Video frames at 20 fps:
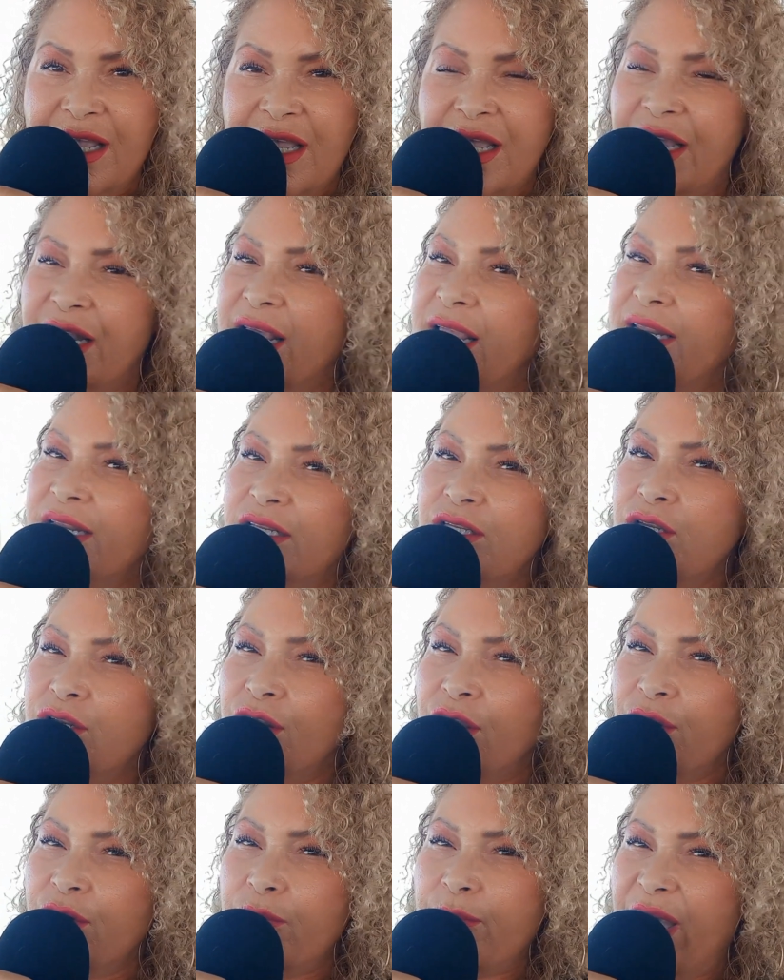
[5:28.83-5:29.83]
And I didn't
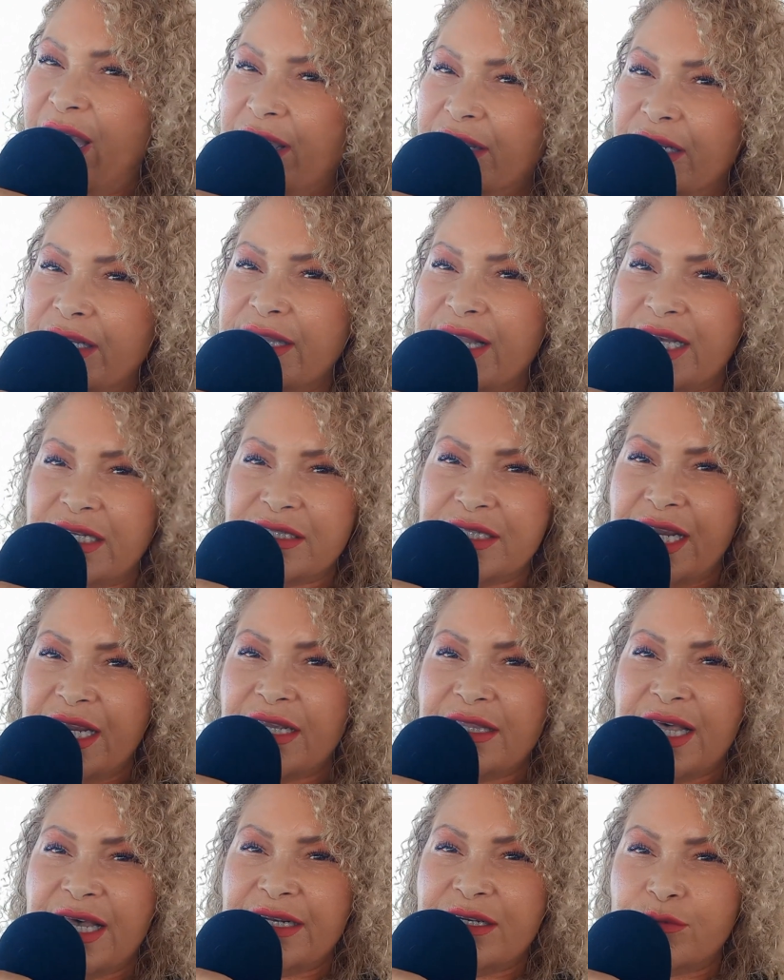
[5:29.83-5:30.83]
know back in that day
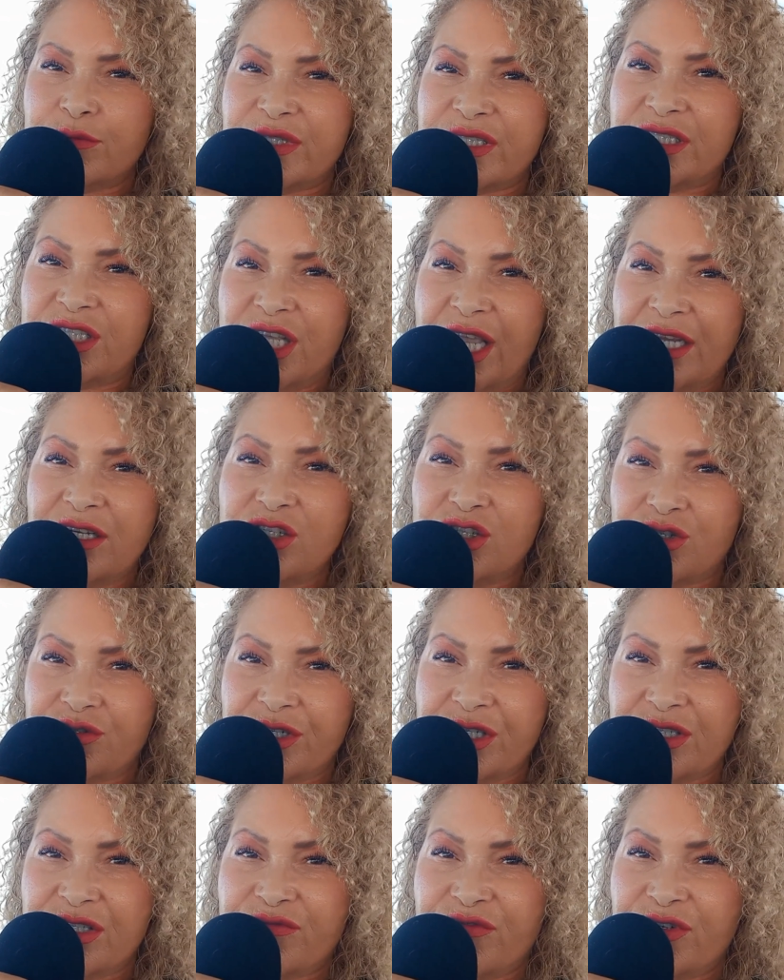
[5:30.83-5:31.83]
that it was
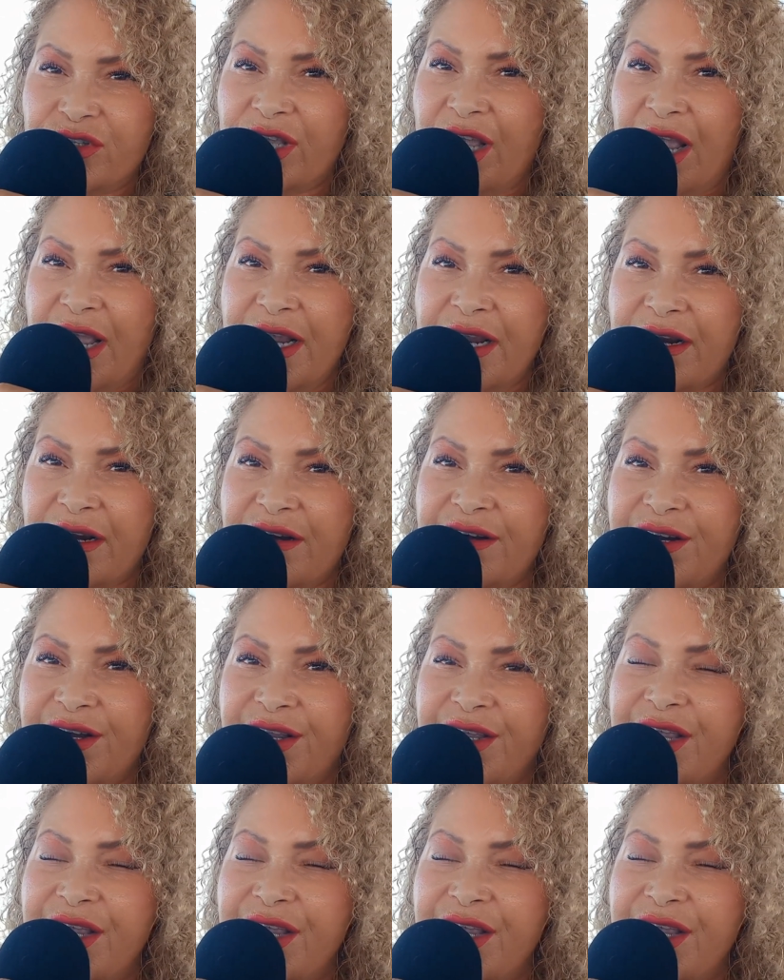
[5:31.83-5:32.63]
dangerous for the hair.